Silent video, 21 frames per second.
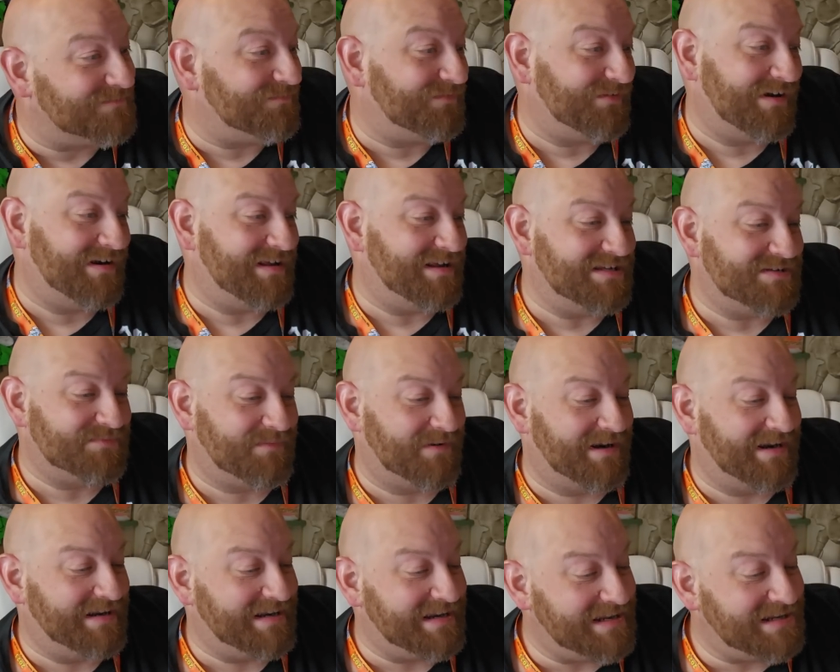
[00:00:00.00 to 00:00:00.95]
at Freddy's,
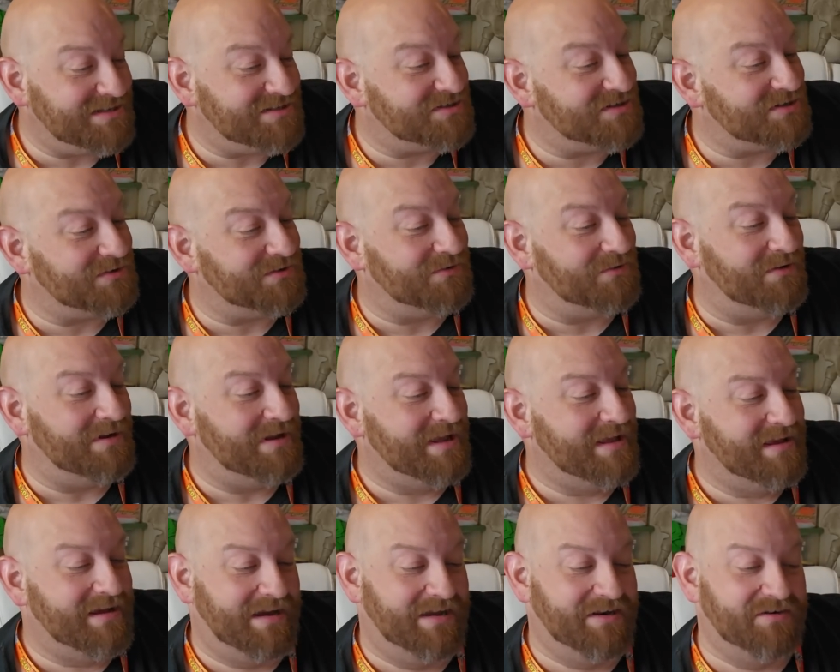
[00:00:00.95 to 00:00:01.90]
but I need to,
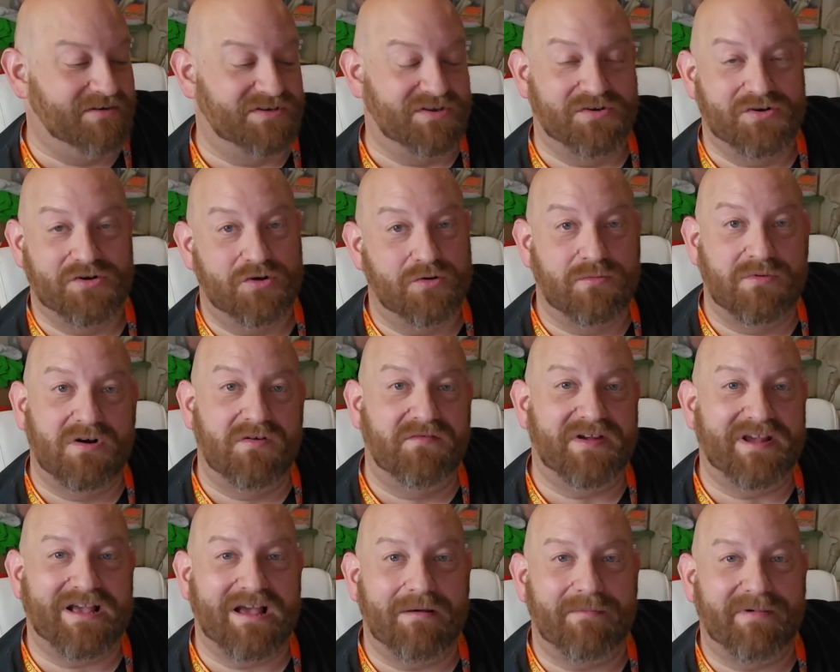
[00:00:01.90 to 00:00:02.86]
and there's a new
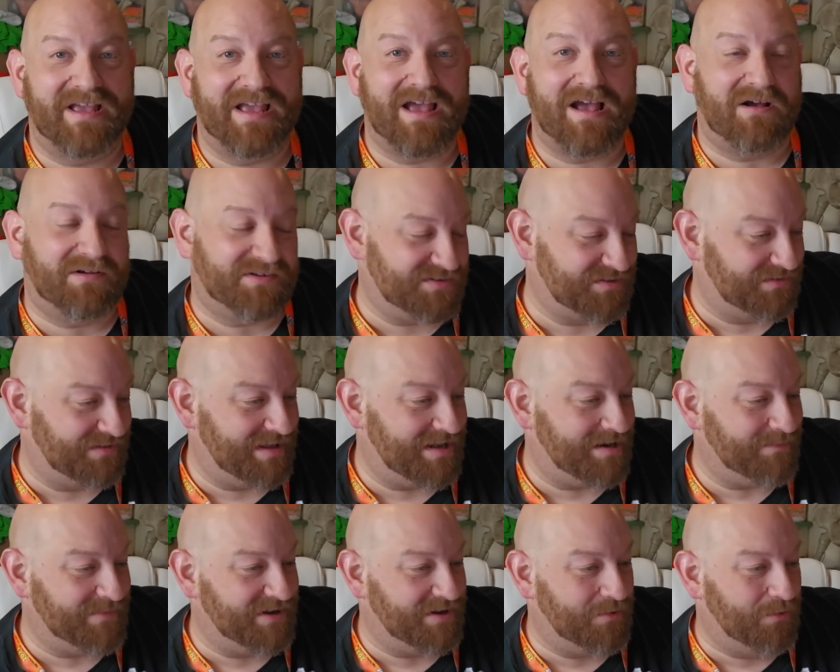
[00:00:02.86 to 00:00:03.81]
movie coming out, so
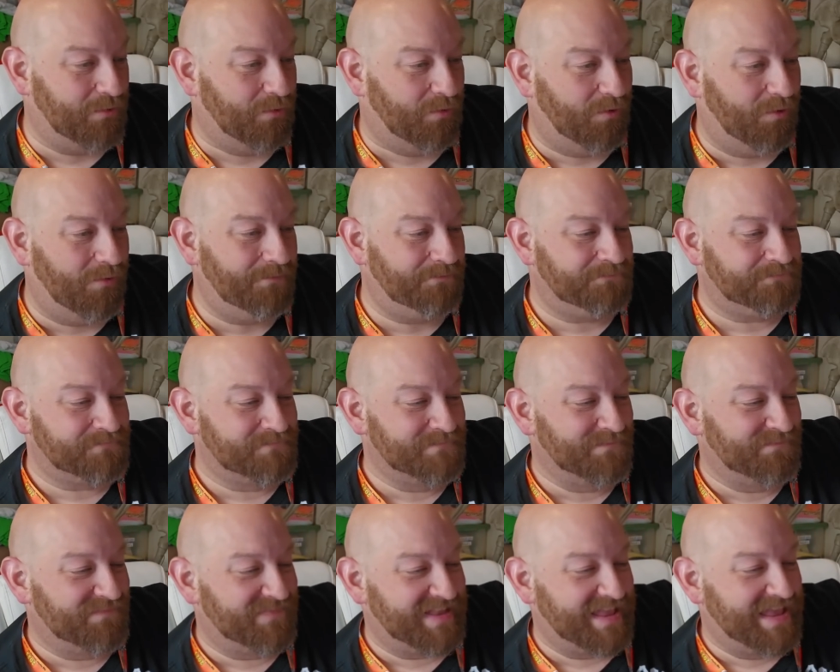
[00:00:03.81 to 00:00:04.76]
that'll be cool.
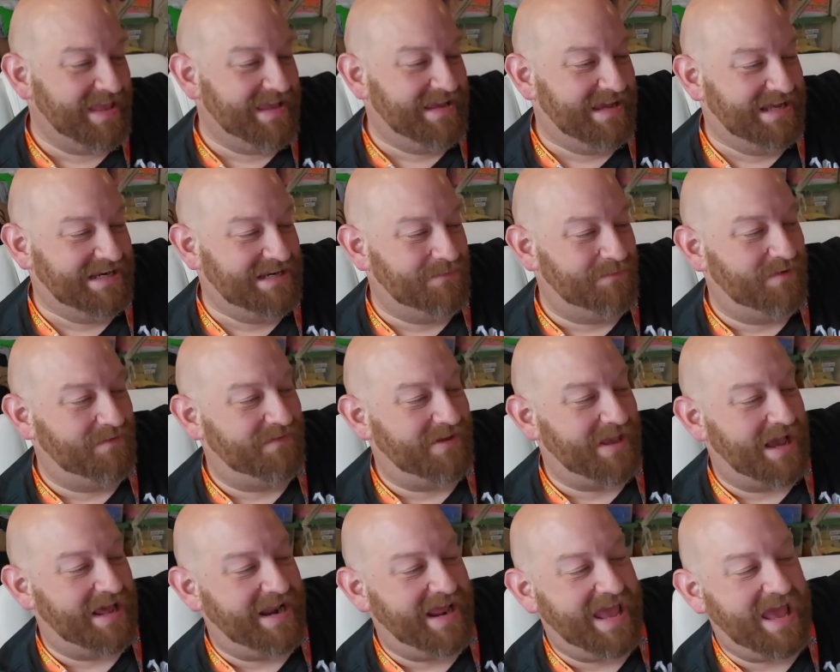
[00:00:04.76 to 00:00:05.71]
And then we've
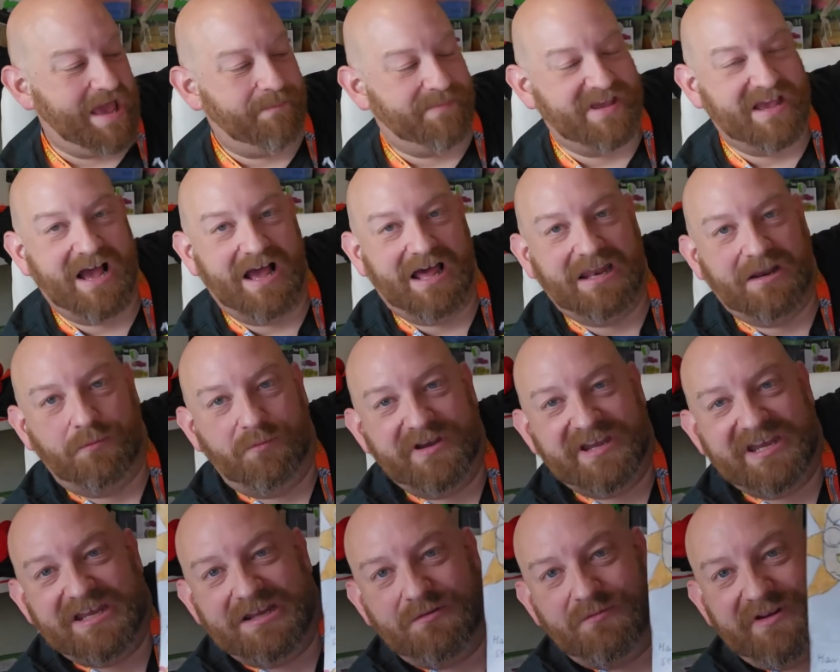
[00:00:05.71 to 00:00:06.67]
got Happy
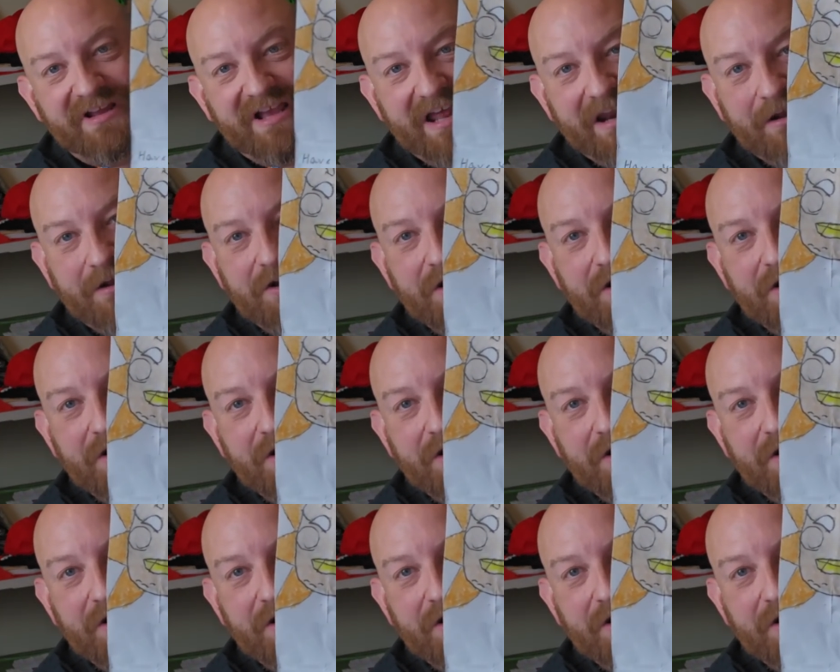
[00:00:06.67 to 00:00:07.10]
Halloween, we got a